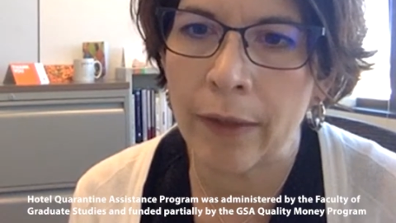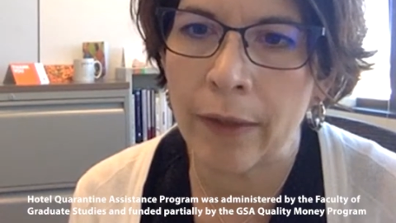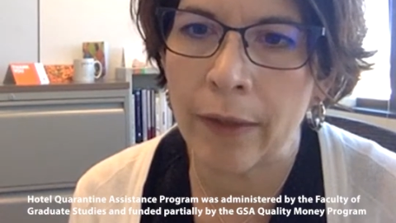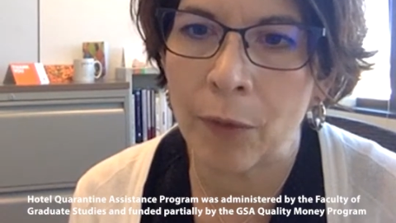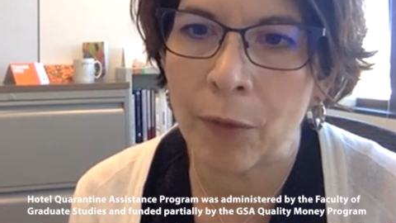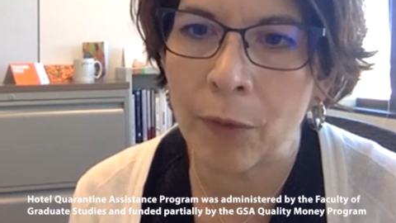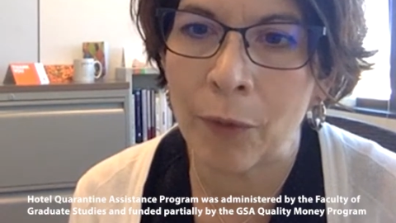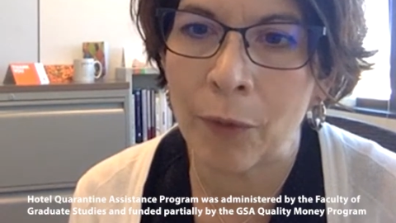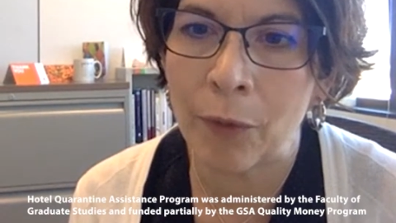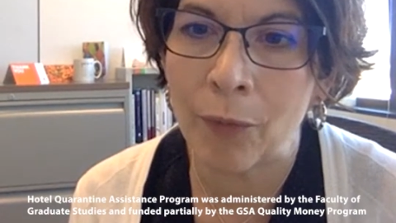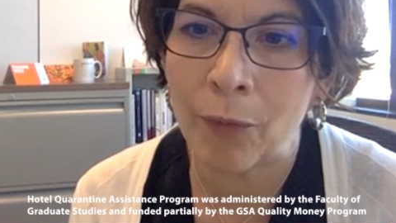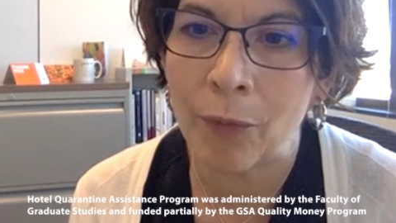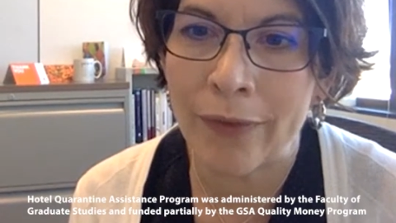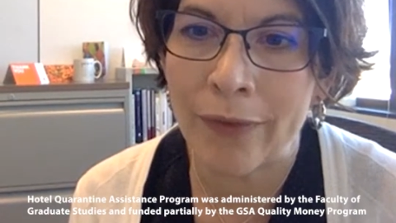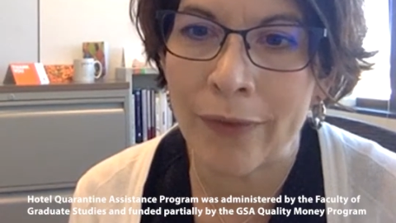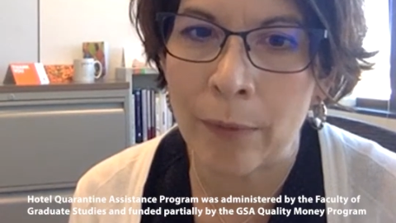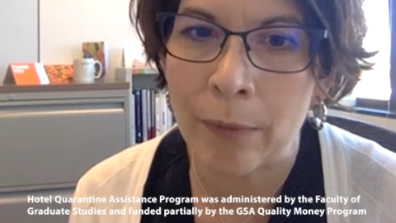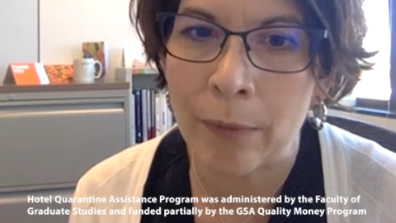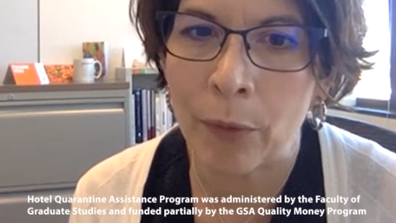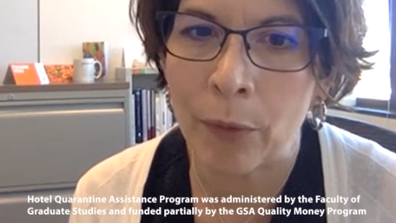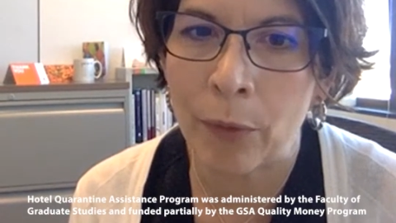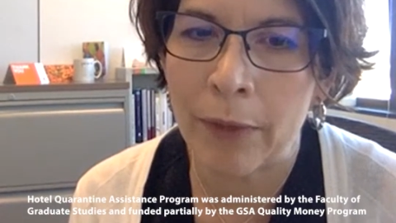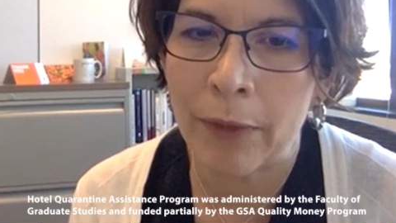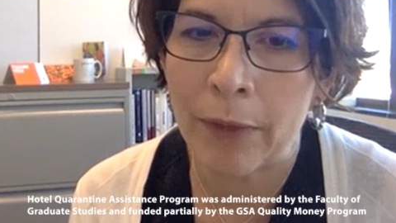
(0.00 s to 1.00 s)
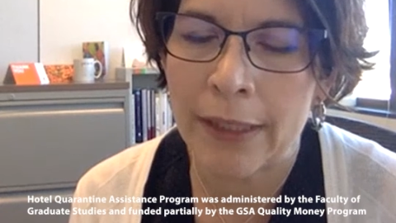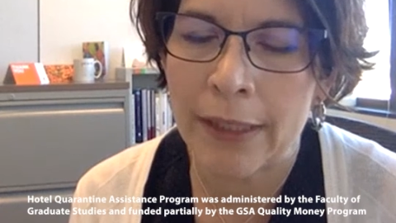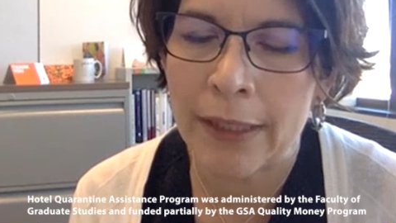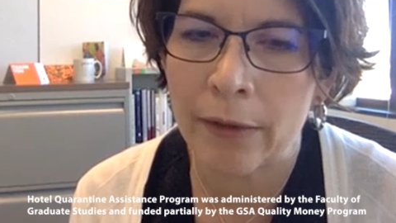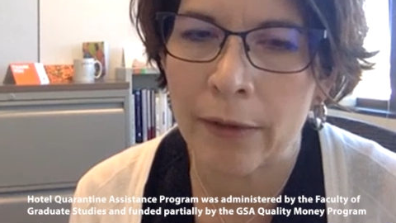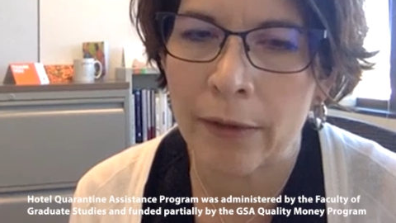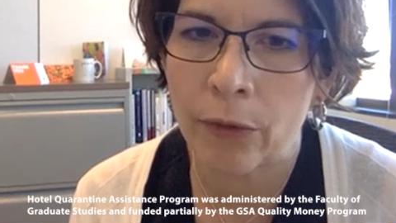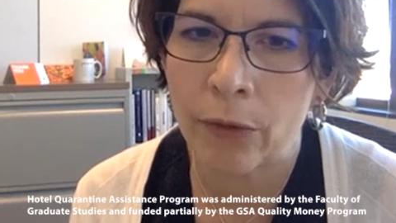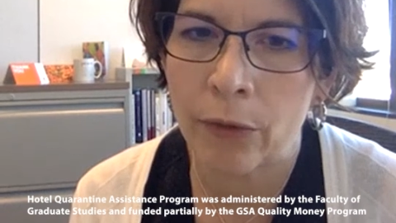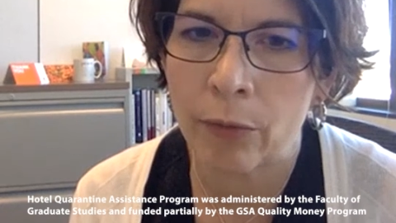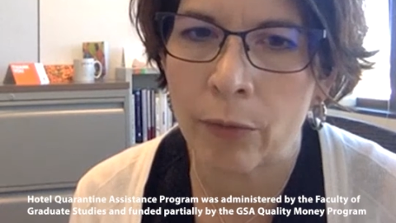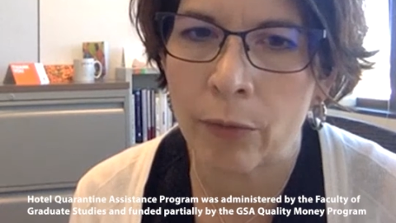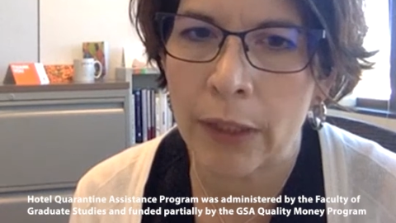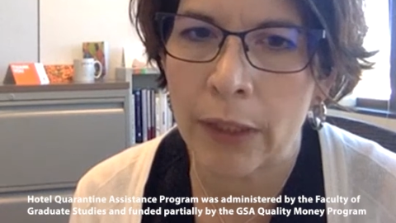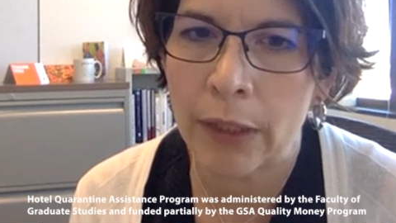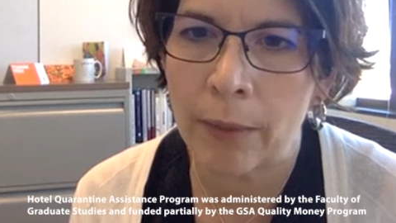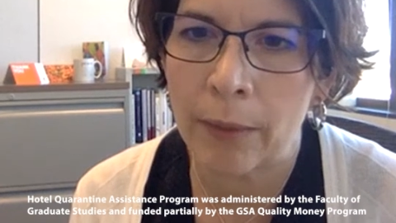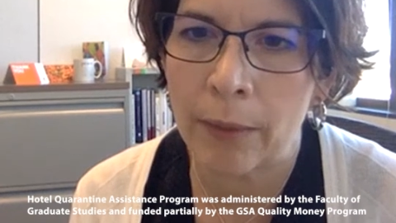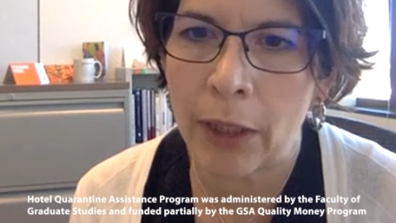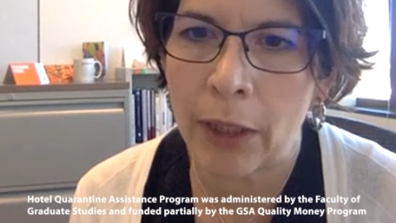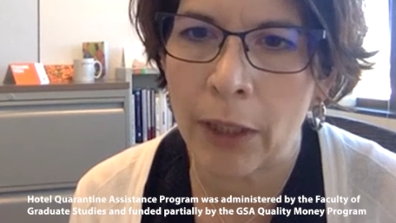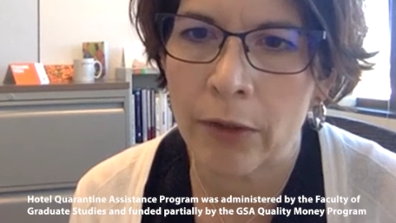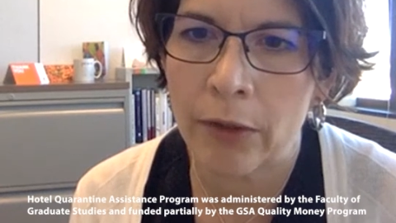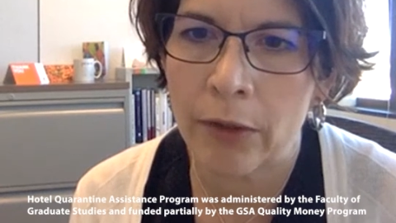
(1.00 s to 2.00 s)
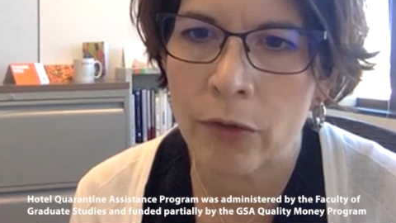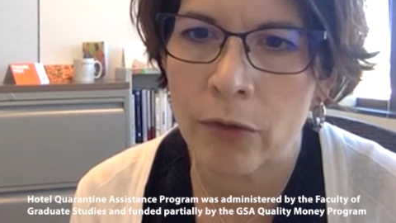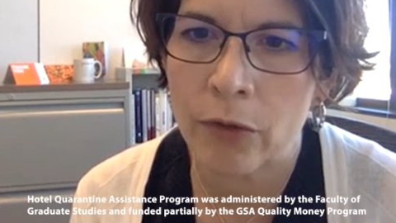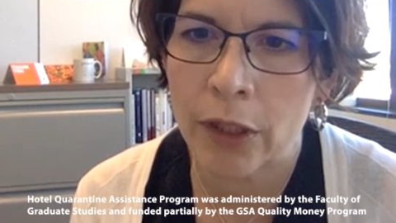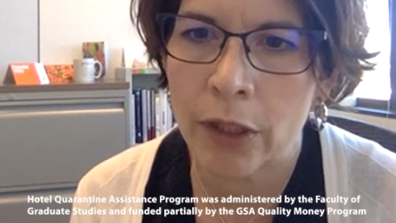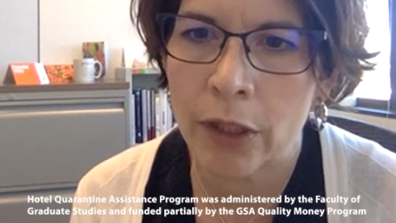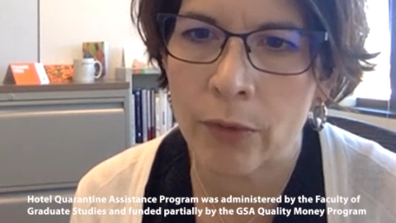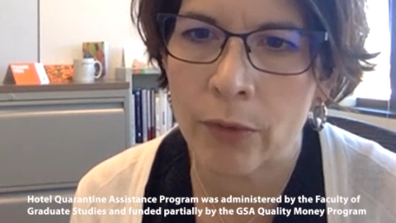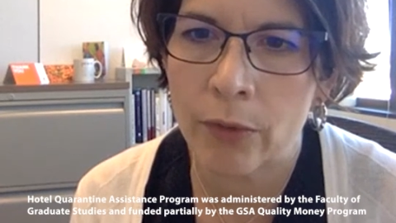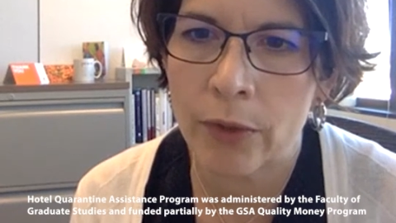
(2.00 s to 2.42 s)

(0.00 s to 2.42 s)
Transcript: government was implementing the 3-day mandatory